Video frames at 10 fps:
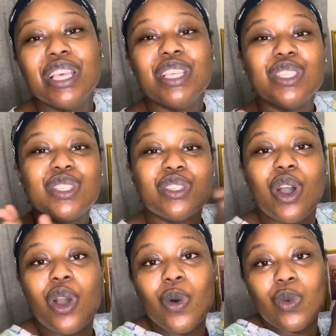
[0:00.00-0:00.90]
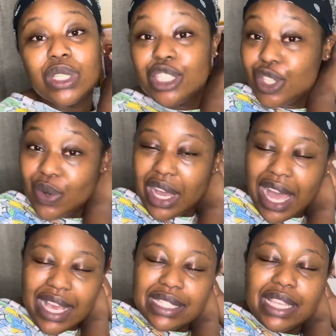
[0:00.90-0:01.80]
So, we'll see you
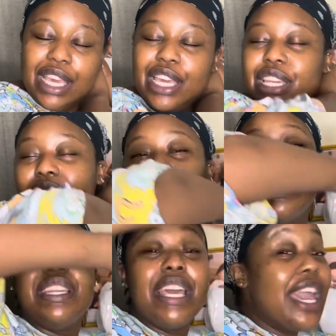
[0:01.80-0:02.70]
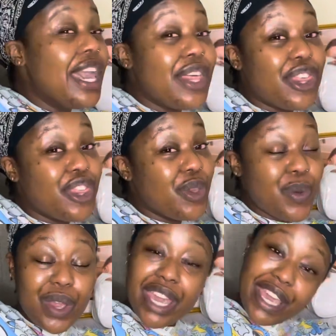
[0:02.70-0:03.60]
guys in day
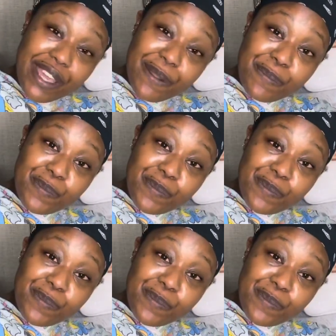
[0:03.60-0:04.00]
3.